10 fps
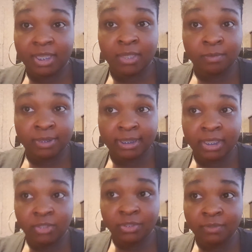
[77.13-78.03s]
it will
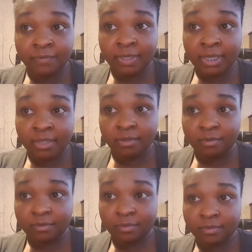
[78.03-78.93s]
take you to the
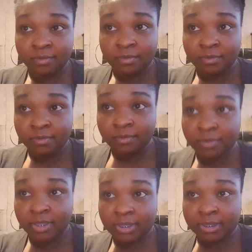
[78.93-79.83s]
video.
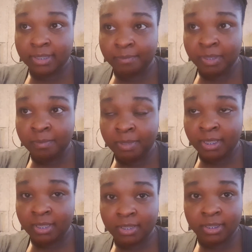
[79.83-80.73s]
What is that big
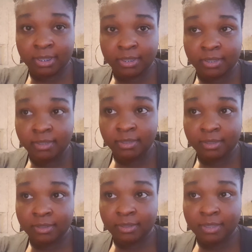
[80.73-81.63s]
pink glare?
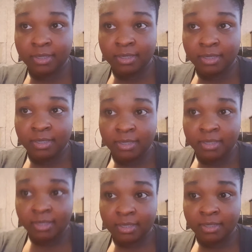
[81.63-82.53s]

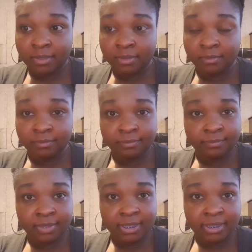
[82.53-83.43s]
I don't know.
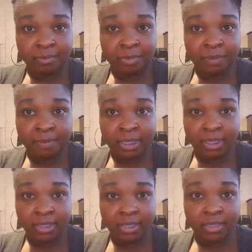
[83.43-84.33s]
I see a big
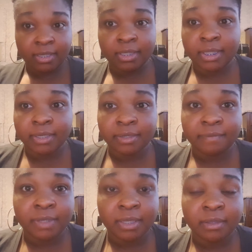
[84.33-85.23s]
pink glare in the
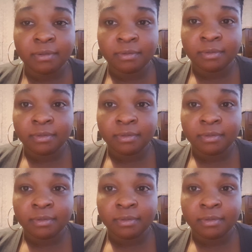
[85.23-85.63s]
video.